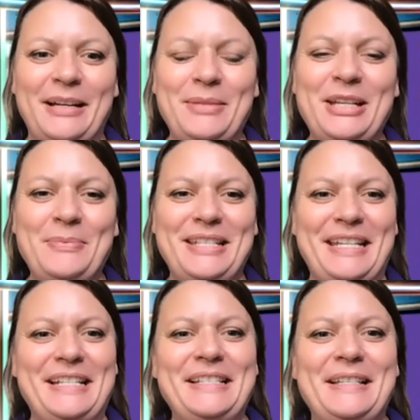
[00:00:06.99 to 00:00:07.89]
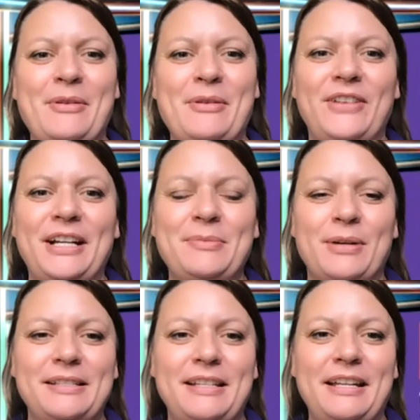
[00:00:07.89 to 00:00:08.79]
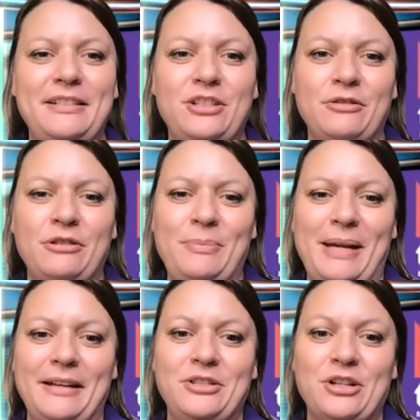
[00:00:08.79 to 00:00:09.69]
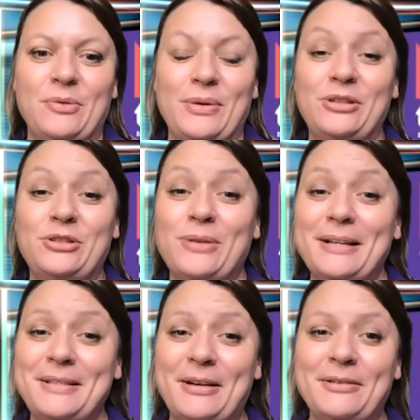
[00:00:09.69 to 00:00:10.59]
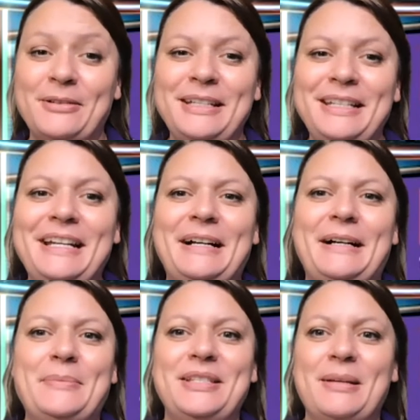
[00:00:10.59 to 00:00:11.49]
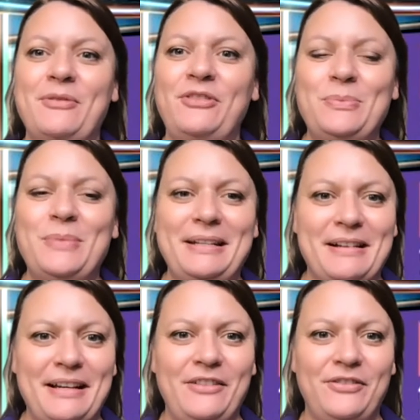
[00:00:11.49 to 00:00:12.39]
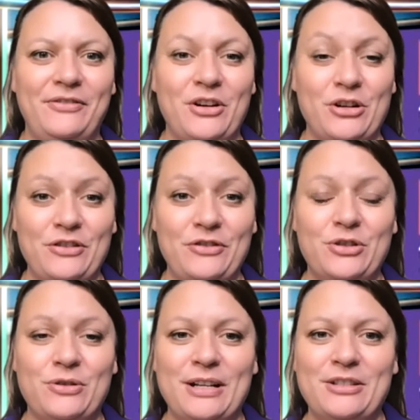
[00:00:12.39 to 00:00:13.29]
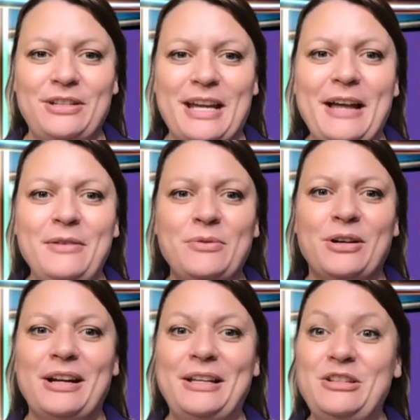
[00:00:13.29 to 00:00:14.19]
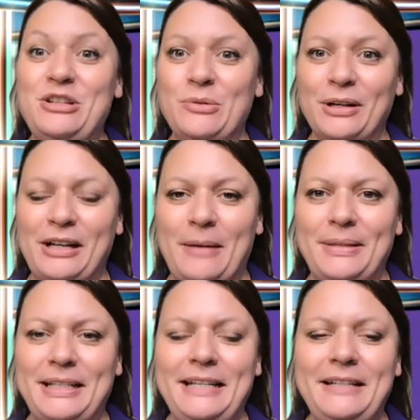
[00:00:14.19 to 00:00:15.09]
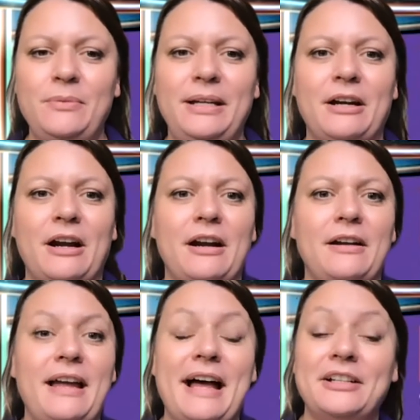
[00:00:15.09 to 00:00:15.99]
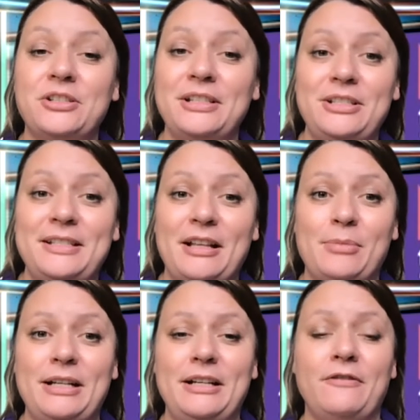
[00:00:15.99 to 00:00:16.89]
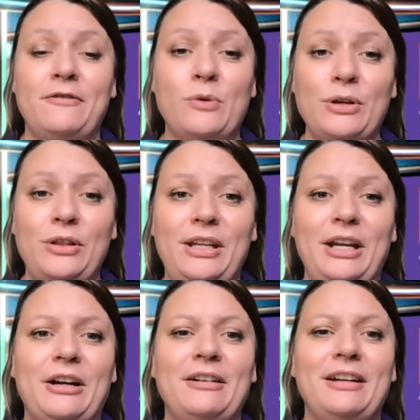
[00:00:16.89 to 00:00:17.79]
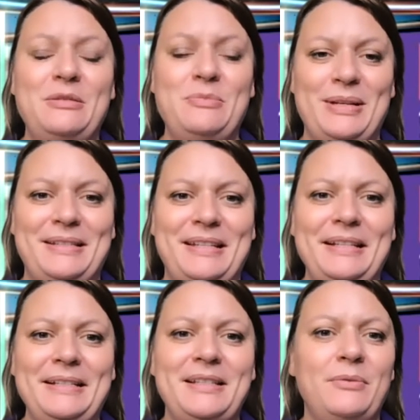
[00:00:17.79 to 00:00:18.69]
I'm Kim Thies, and I'm a Vice President and General Manager with Terazo. Um, some of you may not have heard of Terazo yet. We're a newer company. We are actually just celebrating our fourth year in business.